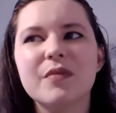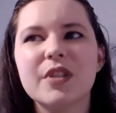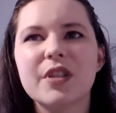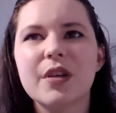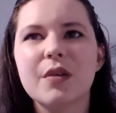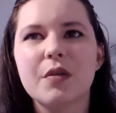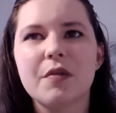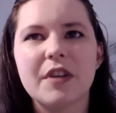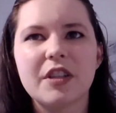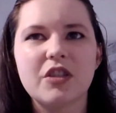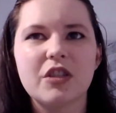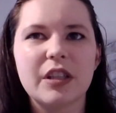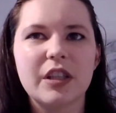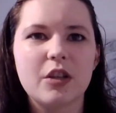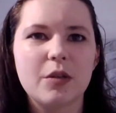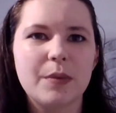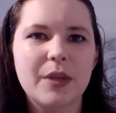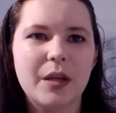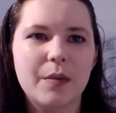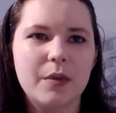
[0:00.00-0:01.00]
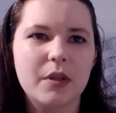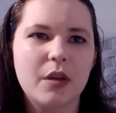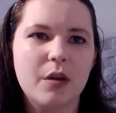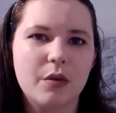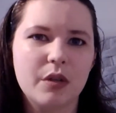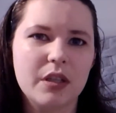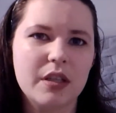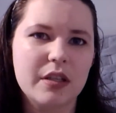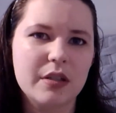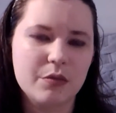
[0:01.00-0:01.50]
So eventually he'll be able to go
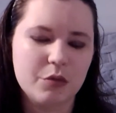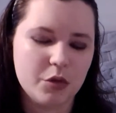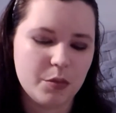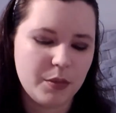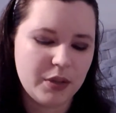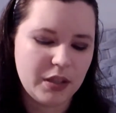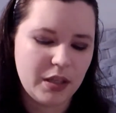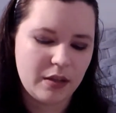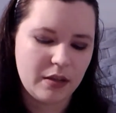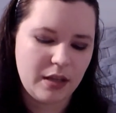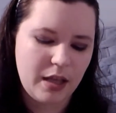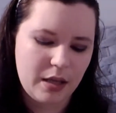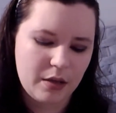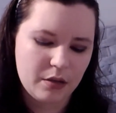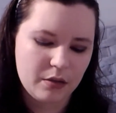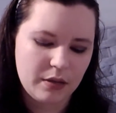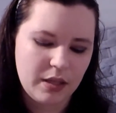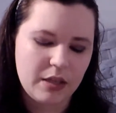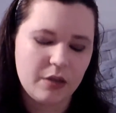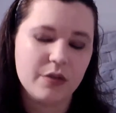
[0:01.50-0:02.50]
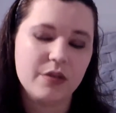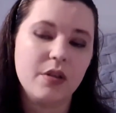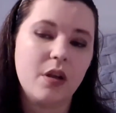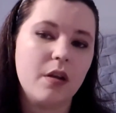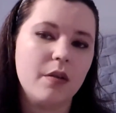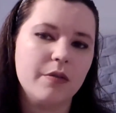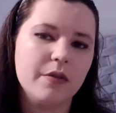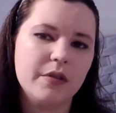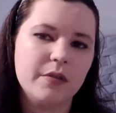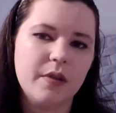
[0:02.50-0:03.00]
into his room, and then that'll
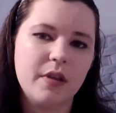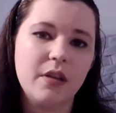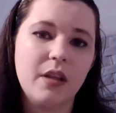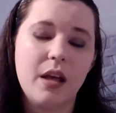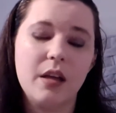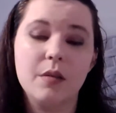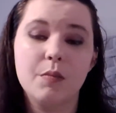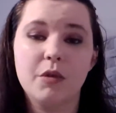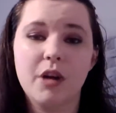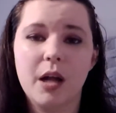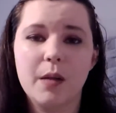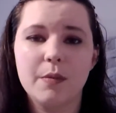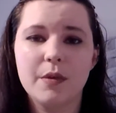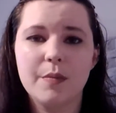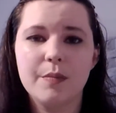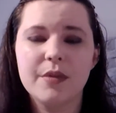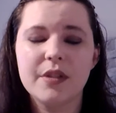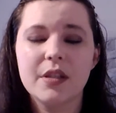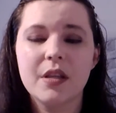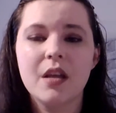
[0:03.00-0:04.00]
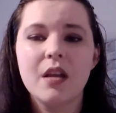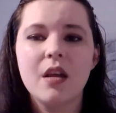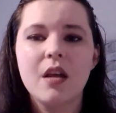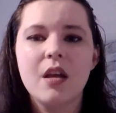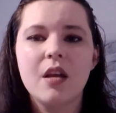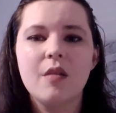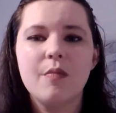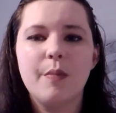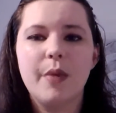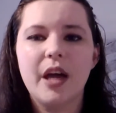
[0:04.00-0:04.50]
solve a lot of problems.
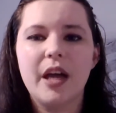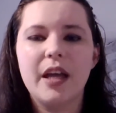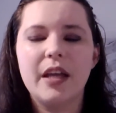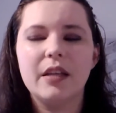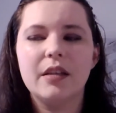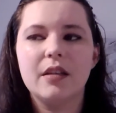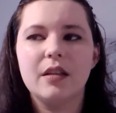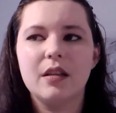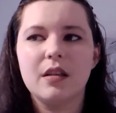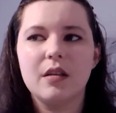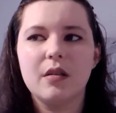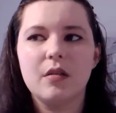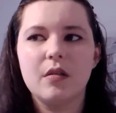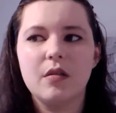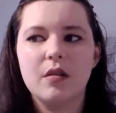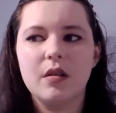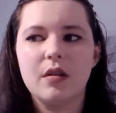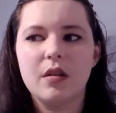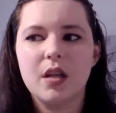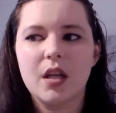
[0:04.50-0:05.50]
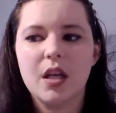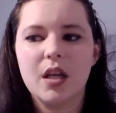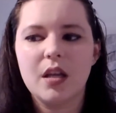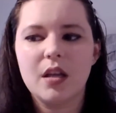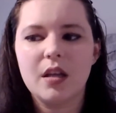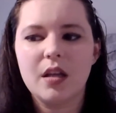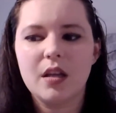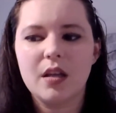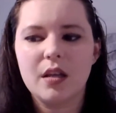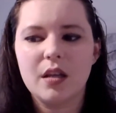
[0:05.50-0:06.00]
But
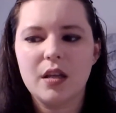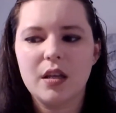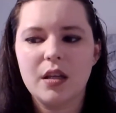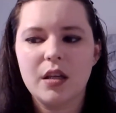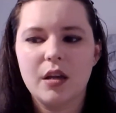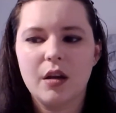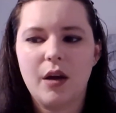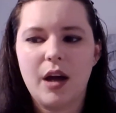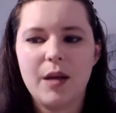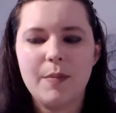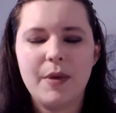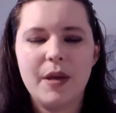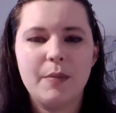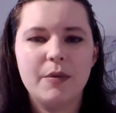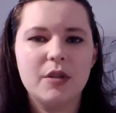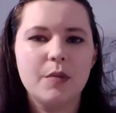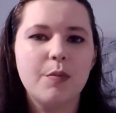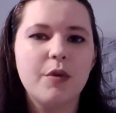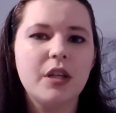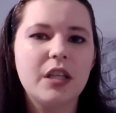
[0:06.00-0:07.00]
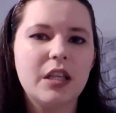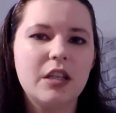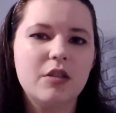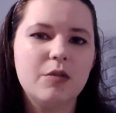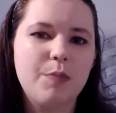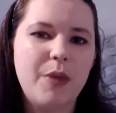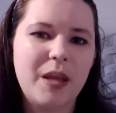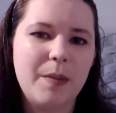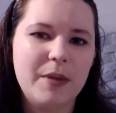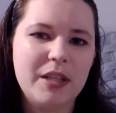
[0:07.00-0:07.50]
you know, I'm able to put
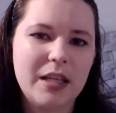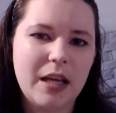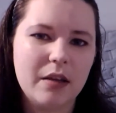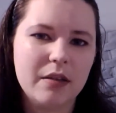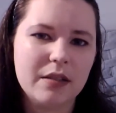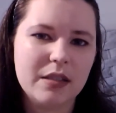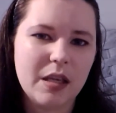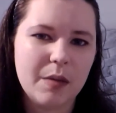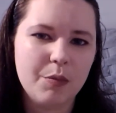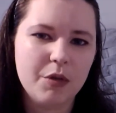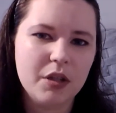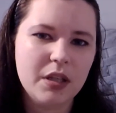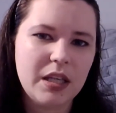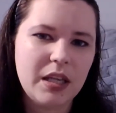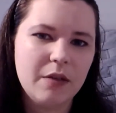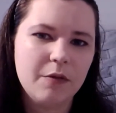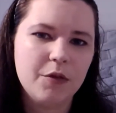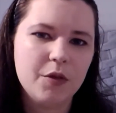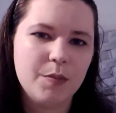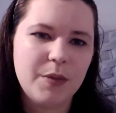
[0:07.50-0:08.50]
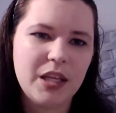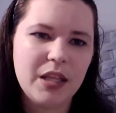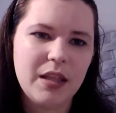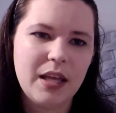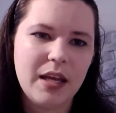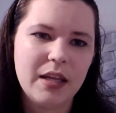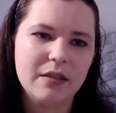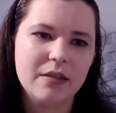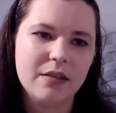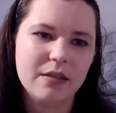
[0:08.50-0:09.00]
each baby down separately, and for me
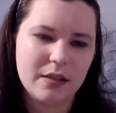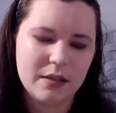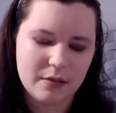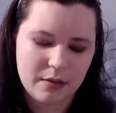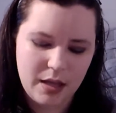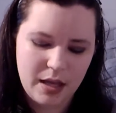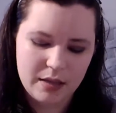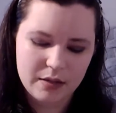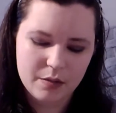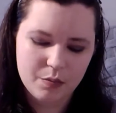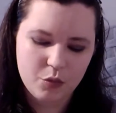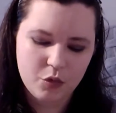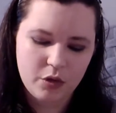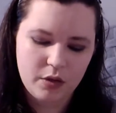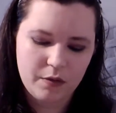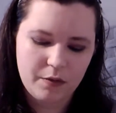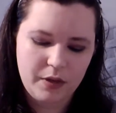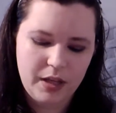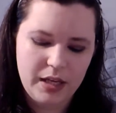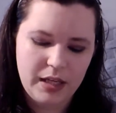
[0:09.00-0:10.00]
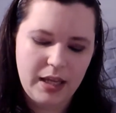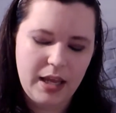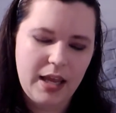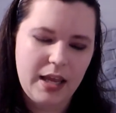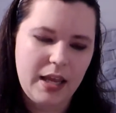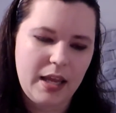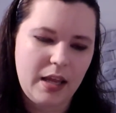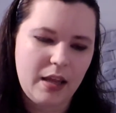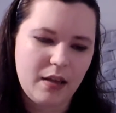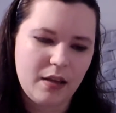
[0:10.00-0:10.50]
that's more of like
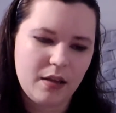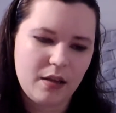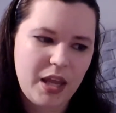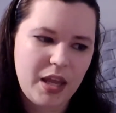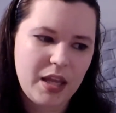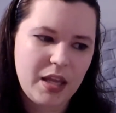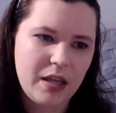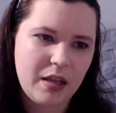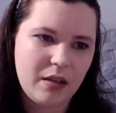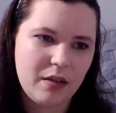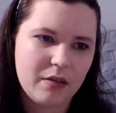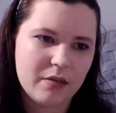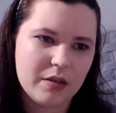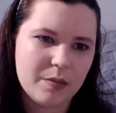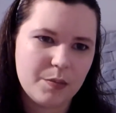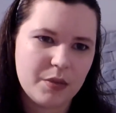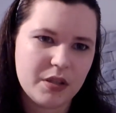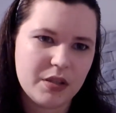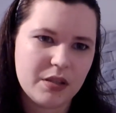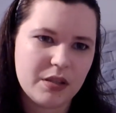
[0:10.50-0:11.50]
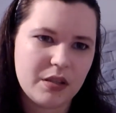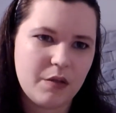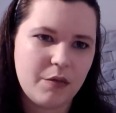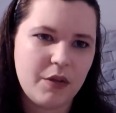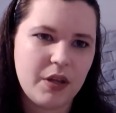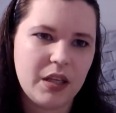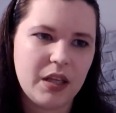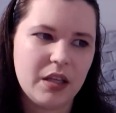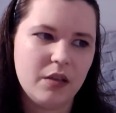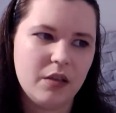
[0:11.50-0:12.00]
a paying
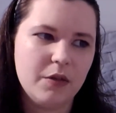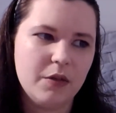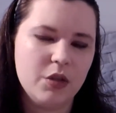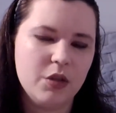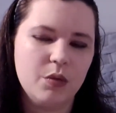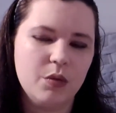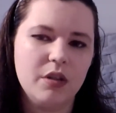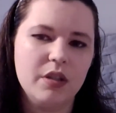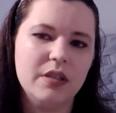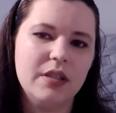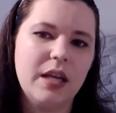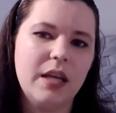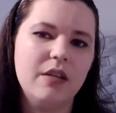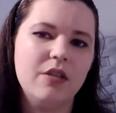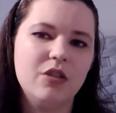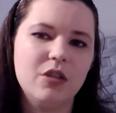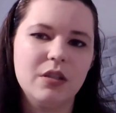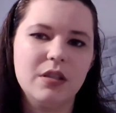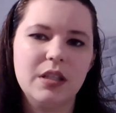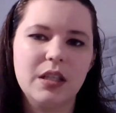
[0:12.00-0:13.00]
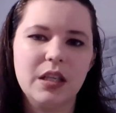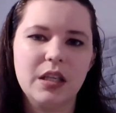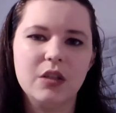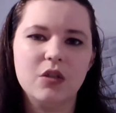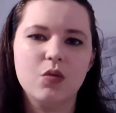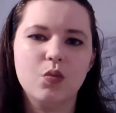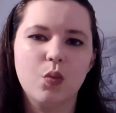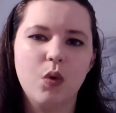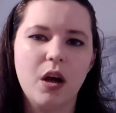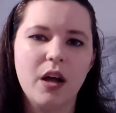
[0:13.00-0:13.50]
specific individual attention to
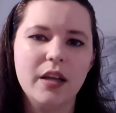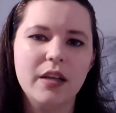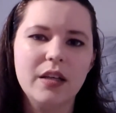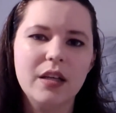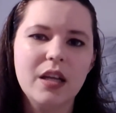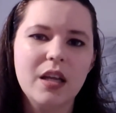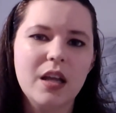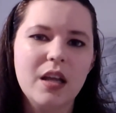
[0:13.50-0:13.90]
each one.